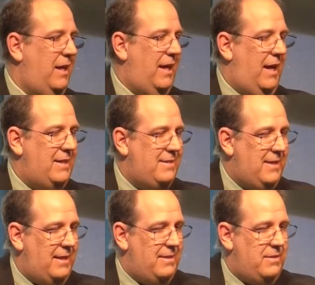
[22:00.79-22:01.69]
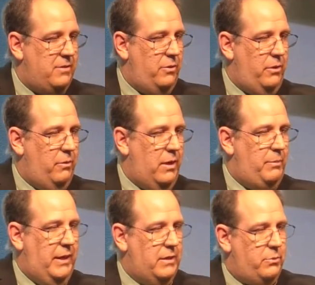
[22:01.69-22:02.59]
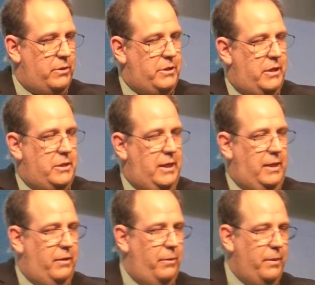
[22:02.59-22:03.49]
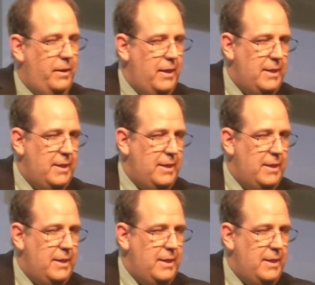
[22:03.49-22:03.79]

and say, This is who you are because we're judging you.